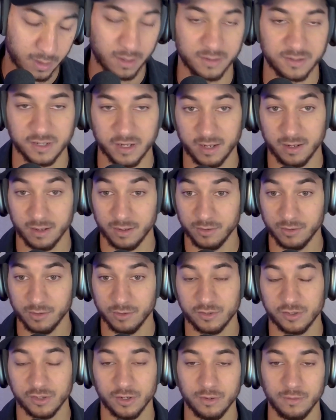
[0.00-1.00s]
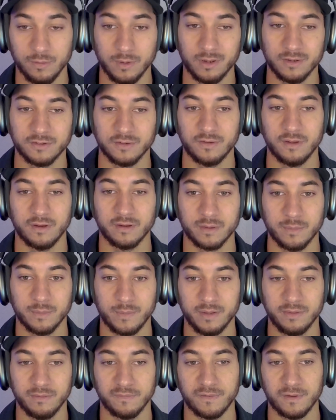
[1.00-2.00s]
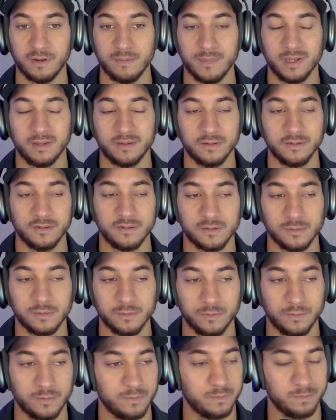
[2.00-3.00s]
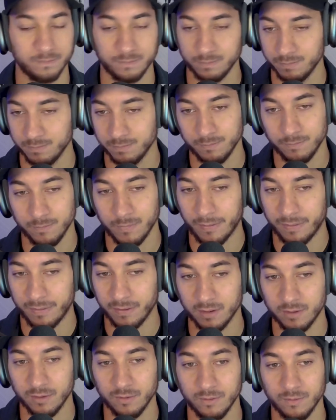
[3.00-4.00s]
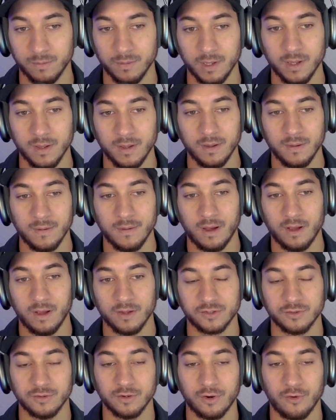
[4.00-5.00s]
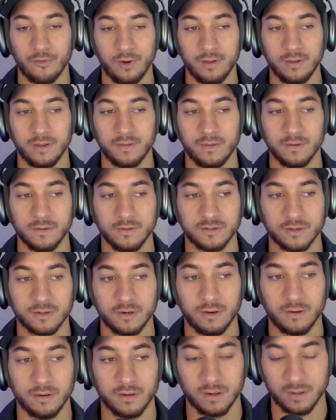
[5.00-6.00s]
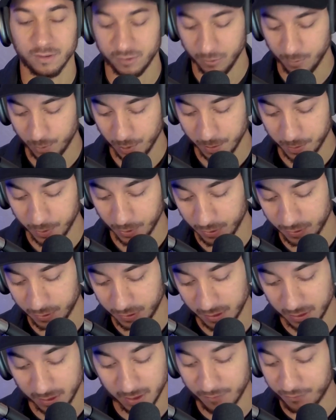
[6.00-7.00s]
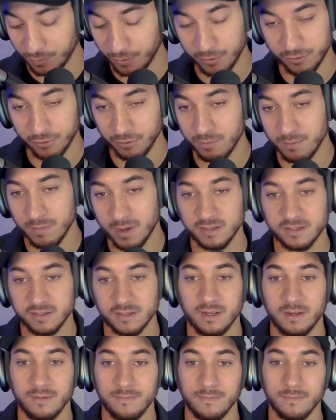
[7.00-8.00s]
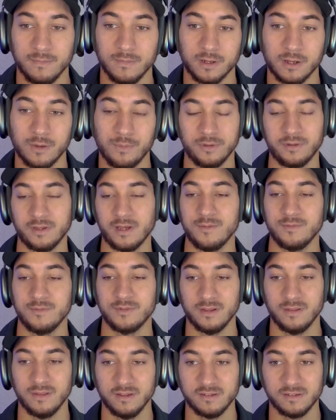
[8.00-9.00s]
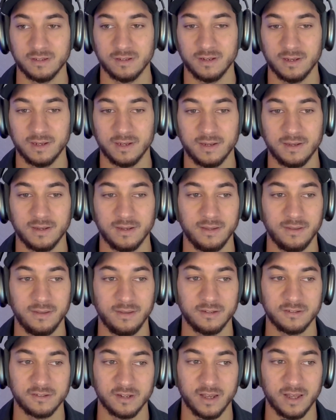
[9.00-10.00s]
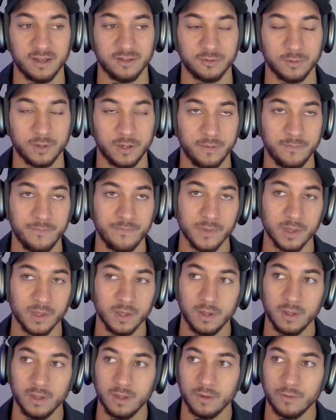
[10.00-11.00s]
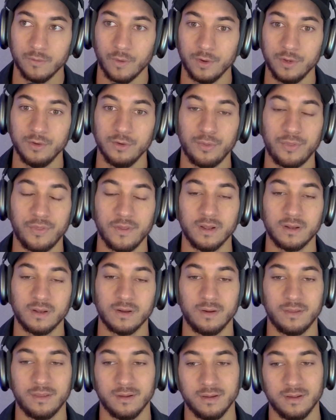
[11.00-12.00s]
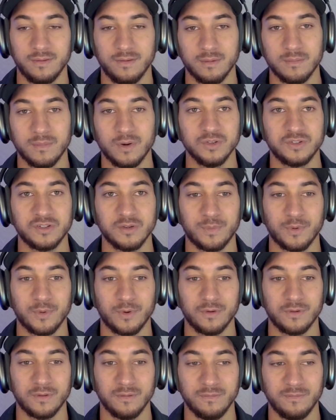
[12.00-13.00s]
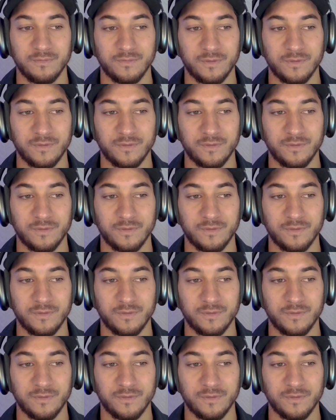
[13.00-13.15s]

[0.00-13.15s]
chat on your show, we also talked about the fundamentals. Yeah, I think you also agree that those are super important. I've heard you mention it a couple of times in this chat as well. What do you think are the most important